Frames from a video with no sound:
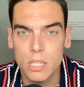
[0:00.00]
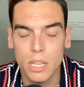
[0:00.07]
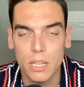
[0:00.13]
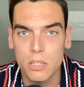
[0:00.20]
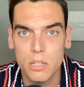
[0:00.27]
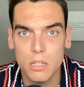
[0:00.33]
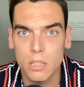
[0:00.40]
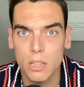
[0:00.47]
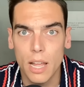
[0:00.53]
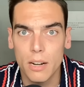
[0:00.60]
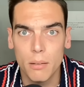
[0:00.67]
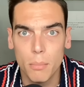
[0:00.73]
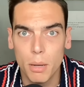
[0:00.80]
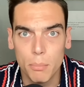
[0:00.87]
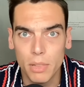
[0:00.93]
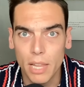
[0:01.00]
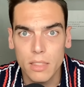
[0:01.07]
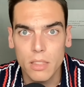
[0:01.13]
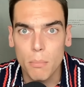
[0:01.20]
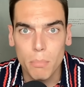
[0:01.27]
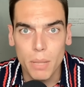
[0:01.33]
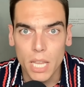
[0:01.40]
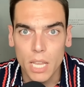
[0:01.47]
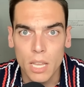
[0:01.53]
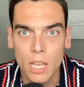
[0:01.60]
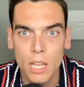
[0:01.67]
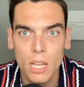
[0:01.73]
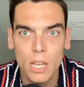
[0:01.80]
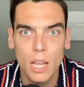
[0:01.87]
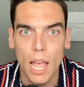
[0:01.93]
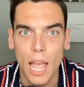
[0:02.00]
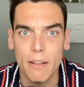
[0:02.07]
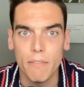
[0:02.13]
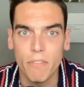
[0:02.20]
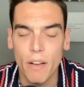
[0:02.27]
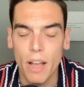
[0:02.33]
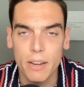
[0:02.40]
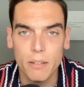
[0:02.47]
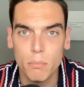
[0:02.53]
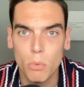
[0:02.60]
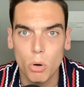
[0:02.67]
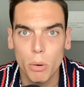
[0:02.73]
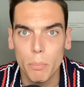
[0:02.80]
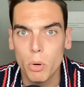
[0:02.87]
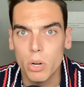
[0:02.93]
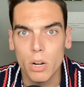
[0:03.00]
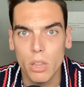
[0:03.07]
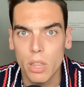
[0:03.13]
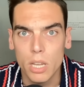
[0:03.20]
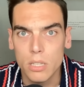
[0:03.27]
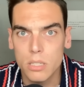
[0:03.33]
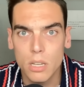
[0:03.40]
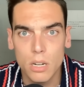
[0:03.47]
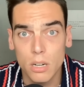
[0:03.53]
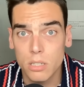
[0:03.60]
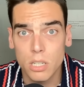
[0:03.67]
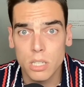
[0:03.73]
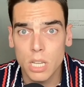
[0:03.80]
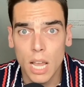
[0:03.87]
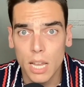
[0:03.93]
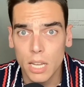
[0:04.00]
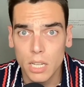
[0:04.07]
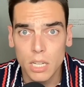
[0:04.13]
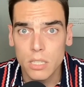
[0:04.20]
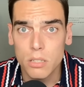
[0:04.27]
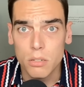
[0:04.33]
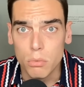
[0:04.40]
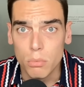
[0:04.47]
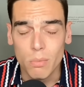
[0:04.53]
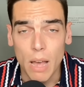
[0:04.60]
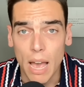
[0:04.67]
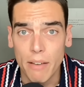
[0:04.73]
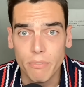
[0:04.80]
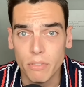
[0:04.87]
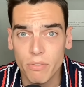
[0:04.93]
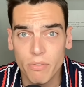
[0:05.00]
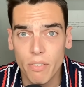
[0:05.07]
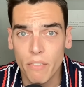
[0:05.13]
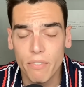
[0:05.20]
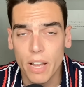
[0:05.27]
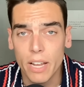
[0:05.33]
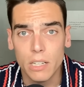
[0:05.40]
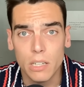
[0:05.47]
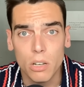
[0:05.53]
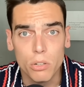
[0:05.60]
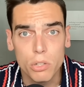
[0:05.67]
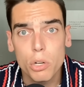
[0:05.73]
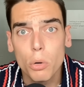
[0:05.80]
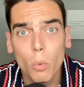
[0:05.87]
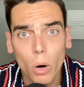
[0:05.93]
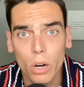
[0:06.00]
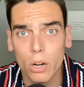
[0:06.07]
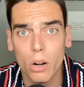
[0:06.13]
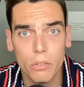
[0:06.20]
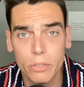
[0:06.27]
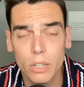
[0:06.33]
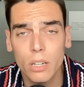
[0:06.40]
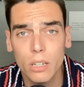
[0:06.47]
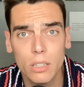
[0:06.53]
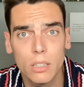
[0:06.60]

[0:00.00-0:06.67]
Like, just let them be, and find more important things in our society to have fight a culture war over.